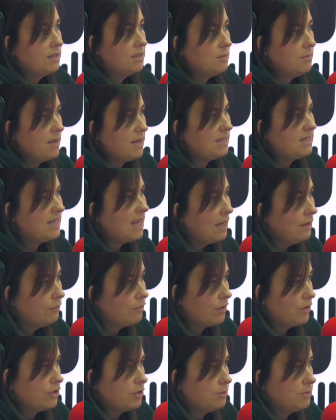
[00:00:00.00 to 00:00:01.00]
to maintain
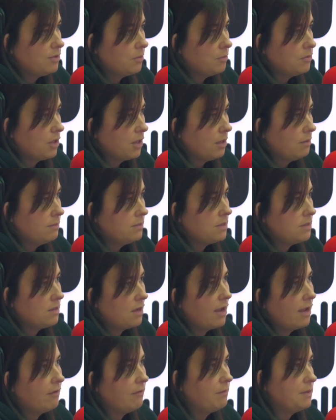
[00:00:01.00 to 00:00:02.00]
friendships sometimes.
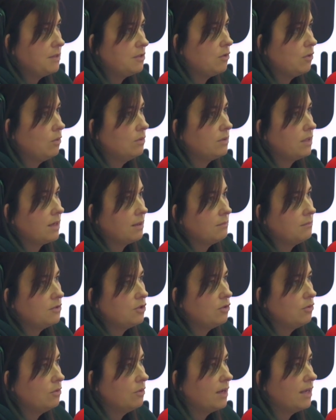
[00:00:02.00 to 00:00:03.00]
I have been told that I'm
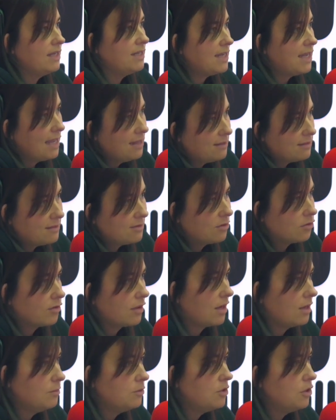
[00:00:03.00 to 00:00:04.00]
too intense or
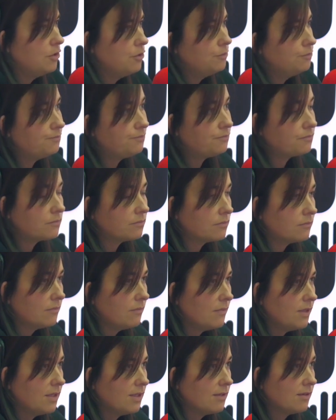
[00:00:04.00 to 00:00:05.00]
that I'm too
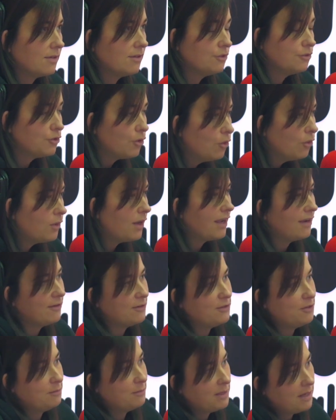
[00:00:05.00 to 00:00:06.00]
controlling
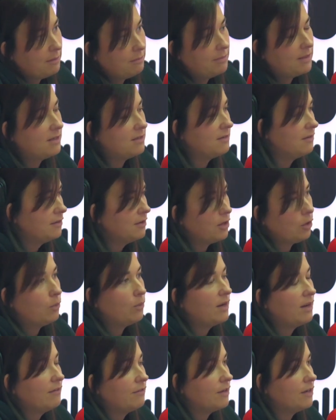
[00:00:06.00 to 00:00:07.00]
or too manipulative, you know,
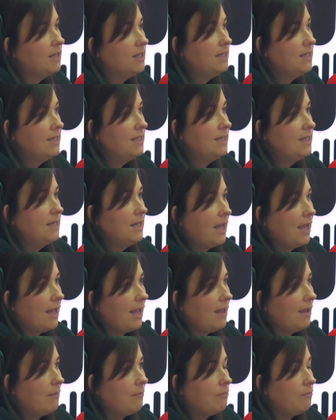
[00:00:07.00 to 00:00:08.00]
whatever.
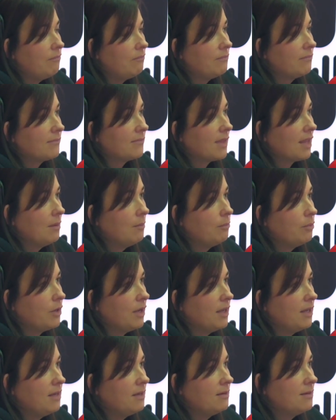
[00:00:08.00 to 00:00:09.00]

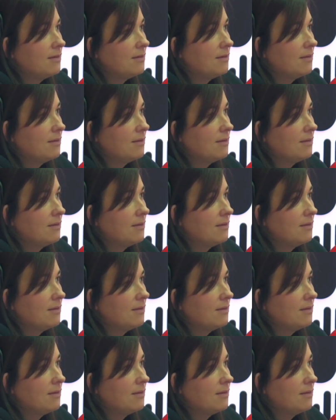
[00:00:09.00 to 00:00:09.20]
But